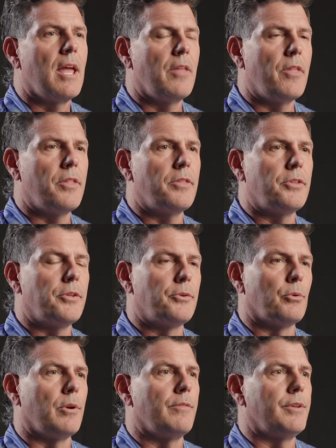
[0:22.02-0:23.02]
and then the
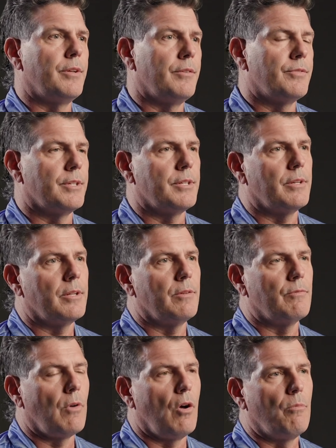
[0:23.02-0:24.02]
derivatives and
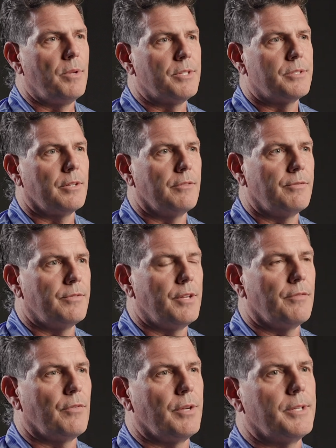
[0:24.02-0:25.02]
involvements of
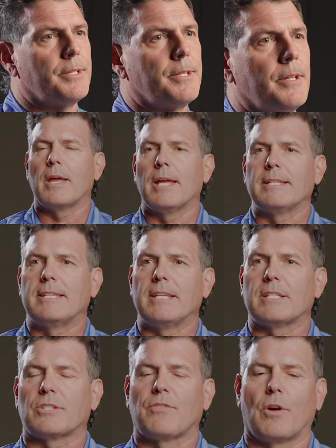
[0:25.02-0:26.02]
different
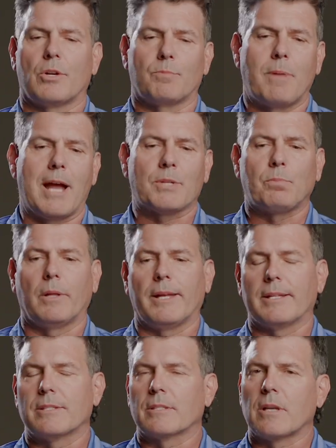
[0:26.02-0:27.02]
entities as far as batch
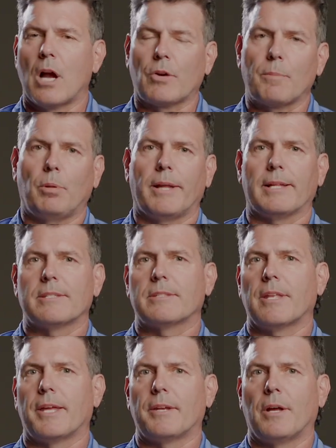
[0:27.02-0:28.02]
plants, concrete plants
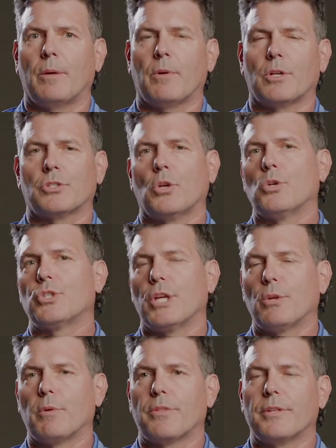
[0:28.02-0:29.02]
that are
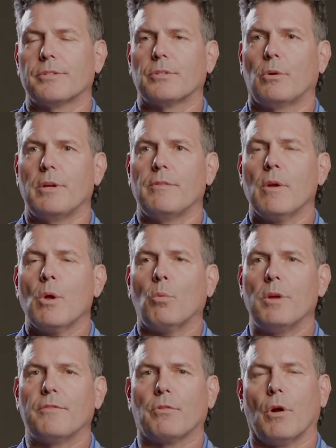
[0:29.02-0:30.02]
associated with it. So
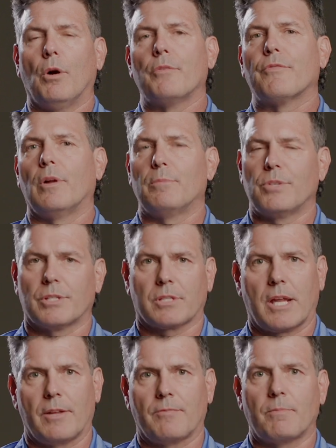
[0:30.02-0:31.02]
we've grown from just
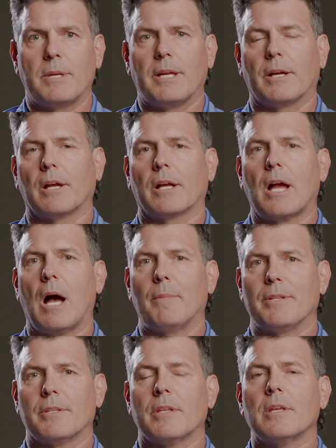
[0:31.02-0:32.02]
kind of being a
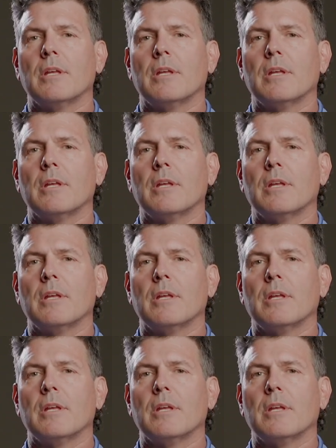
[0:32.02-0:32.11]
common